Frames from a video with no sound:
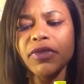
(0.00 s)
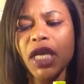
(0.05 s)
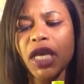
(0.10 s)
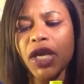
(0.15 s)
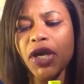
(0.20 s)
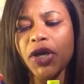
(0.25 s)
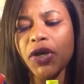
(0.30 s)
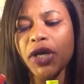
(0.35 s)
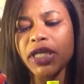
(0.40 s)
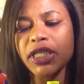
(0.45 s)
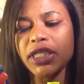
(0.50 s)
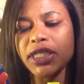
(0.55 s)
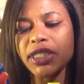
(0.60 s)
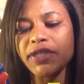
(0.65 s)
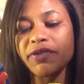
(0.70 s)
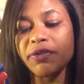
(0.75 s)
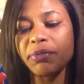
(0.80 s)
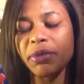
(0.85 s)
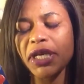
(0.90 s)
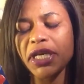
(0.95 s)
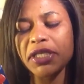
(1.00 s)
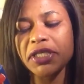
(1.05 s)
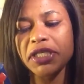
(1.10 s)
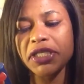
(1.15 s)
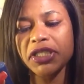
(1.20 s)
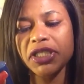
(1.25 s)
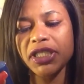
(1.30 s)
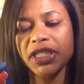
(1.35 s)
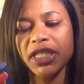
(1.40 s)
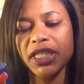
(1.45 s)
oh, I didn't even pay
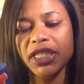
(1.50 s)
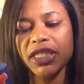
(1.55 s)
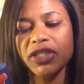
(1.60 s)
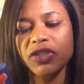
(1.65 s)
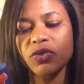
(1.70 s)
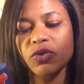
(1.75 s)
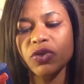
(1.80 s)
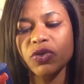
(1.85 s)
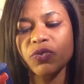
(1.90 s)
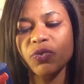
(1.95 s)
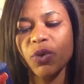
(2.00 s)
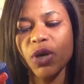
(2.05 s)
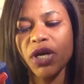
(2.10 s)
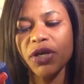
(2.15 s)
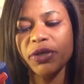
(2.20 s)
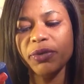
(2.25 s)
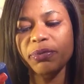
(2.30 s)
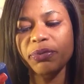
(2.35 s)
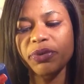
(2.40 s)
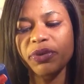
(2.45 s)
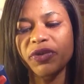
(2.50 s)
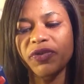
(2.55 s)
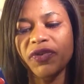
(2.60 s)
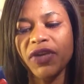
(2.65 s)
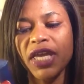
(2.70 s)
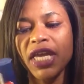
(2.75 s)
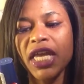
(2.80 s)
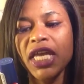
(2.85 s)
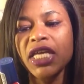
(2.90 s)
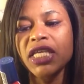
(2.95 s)
attention that this was waterproof.
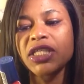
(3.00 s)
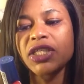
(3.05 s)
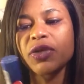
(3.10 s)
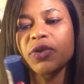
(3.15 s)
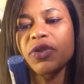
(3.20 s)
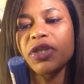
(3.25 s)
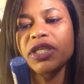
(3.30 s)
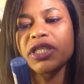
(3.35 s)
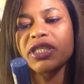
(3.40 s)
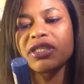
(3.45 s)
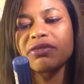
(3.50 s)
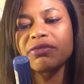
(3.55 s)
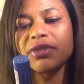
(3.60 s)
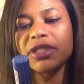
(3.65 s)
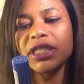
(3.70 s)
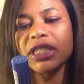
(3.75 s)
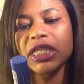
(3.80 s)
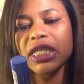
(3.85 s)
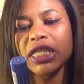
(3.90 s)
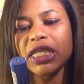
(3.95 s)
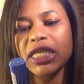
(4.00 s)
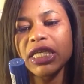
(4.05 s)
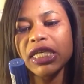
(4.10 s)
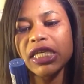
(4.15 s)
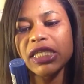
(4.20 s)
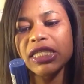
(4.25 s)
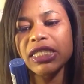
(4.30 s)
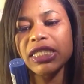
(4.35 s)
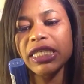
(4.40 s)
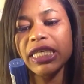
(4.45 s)
So this one
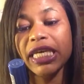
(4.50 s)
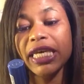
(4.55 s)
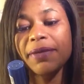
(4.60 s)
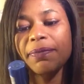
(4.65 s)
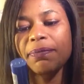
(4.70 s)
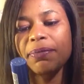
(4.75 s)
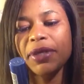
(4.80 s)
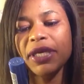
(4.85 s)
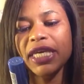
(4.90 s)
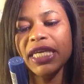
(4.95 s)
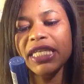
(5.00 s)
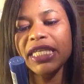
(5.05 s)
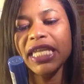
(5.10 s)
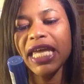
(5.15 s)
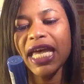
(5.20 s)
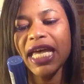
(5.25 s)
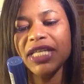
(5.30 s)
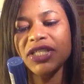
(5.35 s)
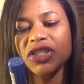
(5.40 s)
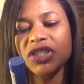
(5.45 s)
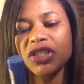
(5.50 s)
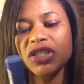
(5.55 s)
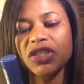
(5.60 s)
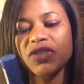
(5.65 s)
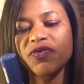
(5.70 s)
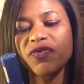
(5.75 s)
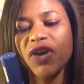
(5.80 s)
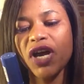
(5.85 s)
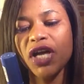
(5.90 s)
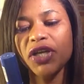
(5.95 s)
is Get Big Lashes
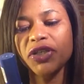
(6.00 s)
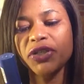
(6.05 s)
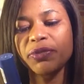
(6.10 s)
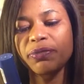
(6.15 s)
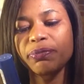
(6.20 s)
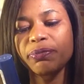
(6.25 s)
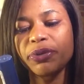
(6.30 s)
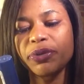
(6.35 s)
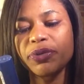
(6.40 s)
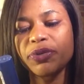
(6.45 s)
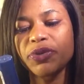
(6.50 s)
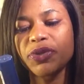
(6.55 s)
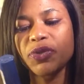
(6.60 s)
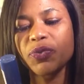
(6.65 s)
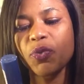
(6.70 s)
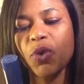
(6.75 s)
Volume Boost